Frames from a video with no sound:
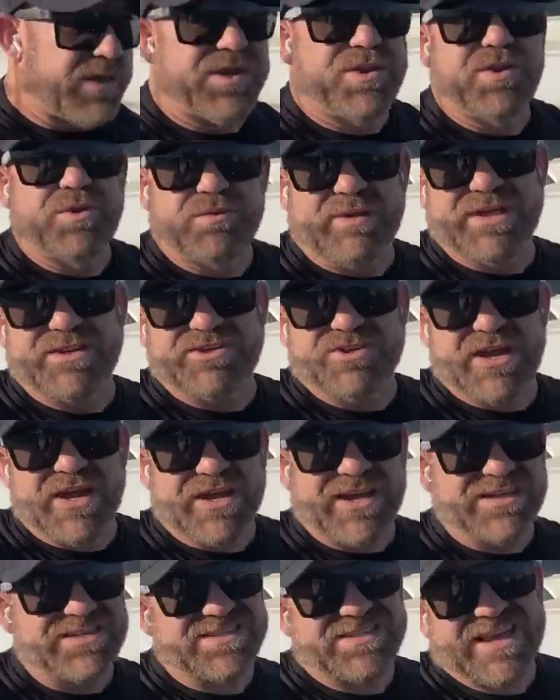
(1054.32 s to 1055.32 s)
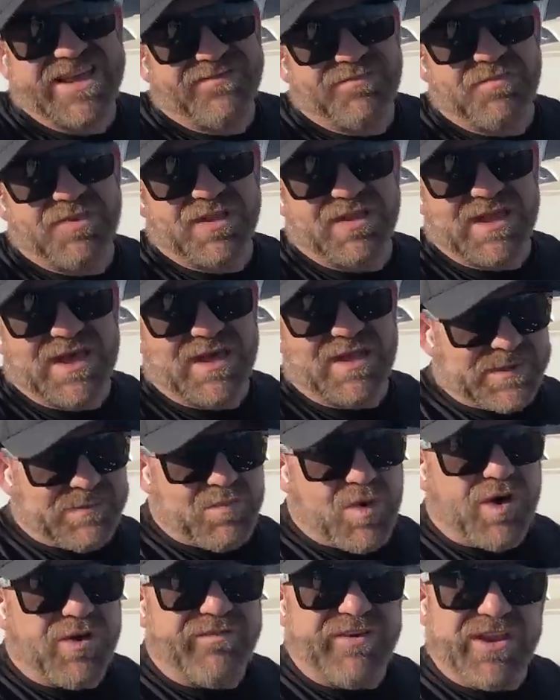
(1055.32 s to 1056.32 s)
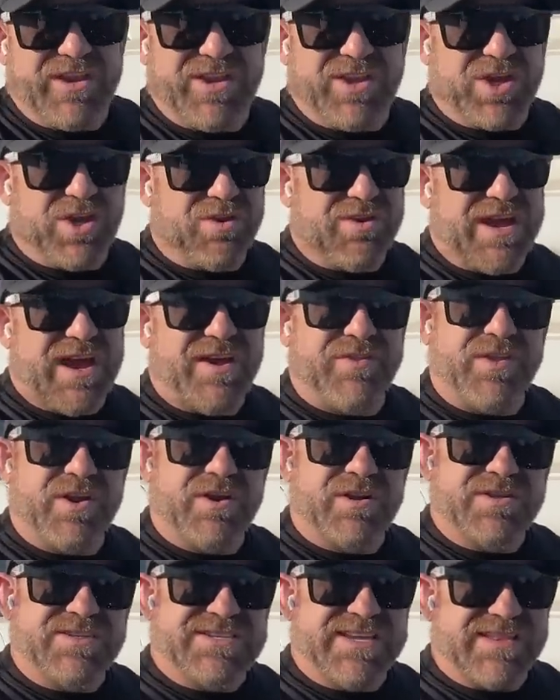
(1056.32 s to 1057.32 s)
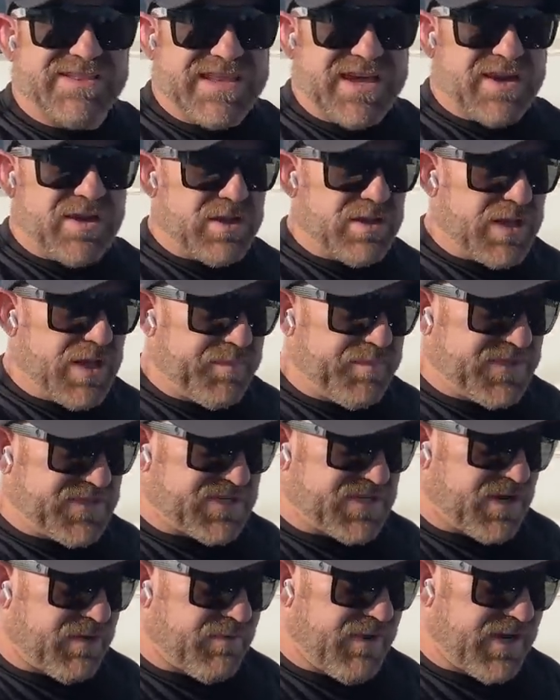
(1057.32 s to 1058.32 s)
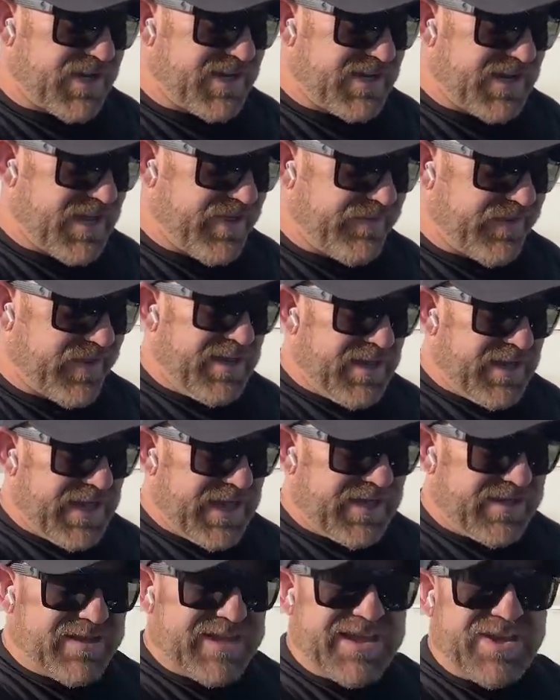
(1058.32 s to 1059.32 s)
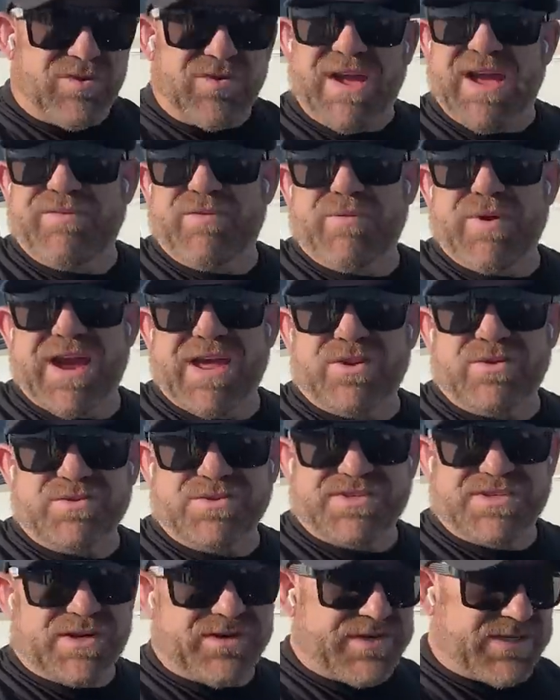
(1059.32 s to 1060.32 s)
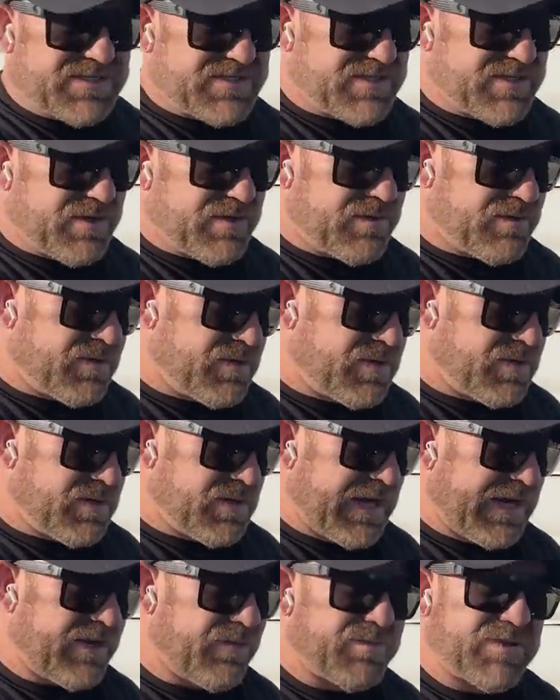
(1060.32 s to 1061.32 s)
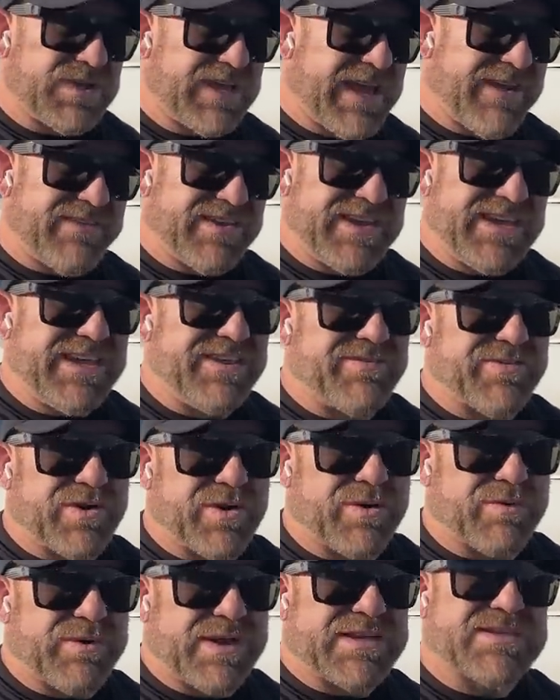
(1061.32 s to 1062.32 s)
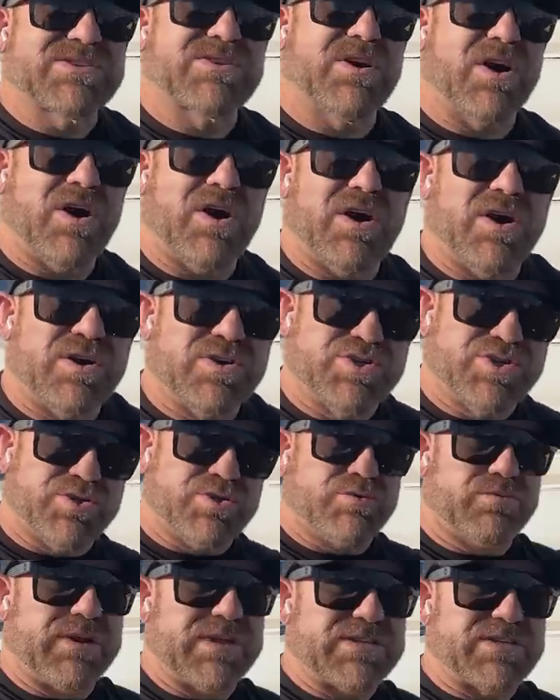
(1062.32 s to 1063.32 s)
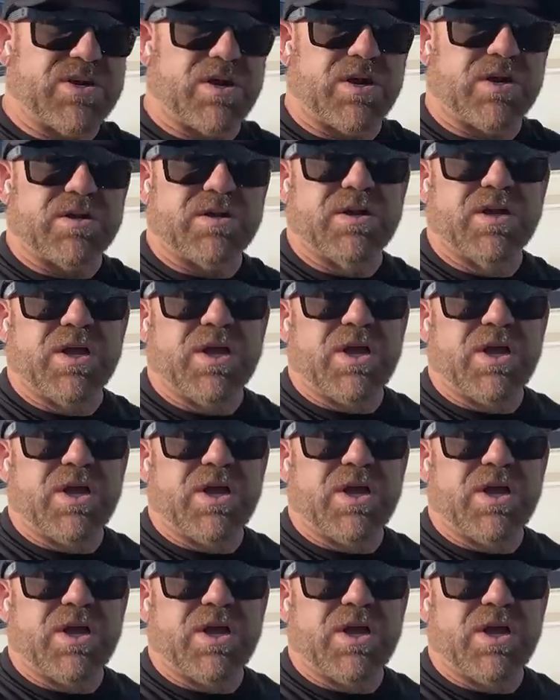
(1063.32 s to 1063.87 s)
a new racetrack. I just haven't been that motivated to go down there and set that all up and start running down there. And they don't have a radical series, so I don't really have a need for a race car, true race car,